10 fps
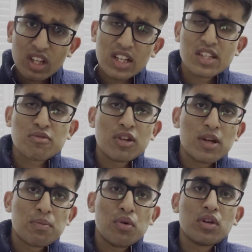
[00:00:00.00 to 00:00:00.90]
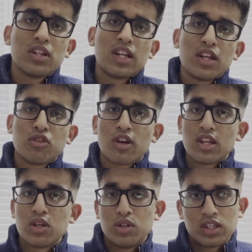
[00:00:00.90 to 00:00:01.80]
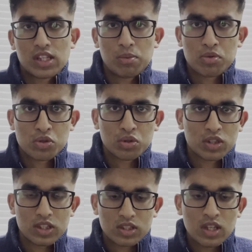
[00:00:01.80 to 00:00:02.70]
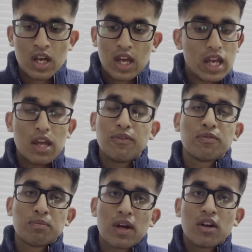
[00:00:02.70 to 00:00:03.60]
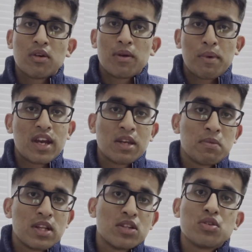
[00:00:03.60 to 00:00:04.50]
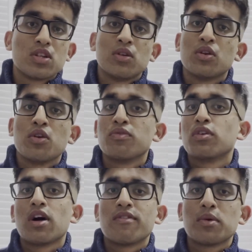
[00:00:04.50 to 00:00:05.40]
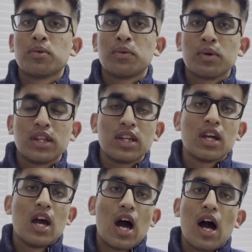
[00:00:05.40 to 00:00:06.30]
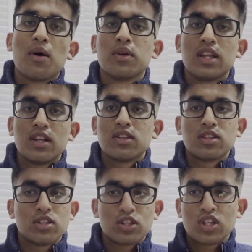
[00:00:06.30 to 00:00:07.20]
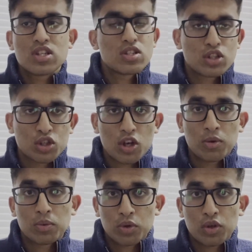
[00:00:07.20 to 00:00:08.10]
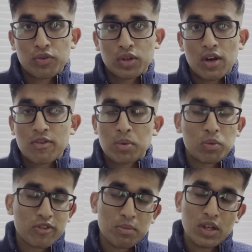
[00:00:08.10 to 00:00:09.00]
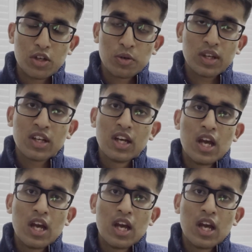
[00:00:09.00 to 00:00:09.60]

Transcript: it's really important that you try and use these keyboard shortcuts. If by any means you still don't feel comfortable with it, I would then suggest just going with what you feel comfortable, what you've been doing.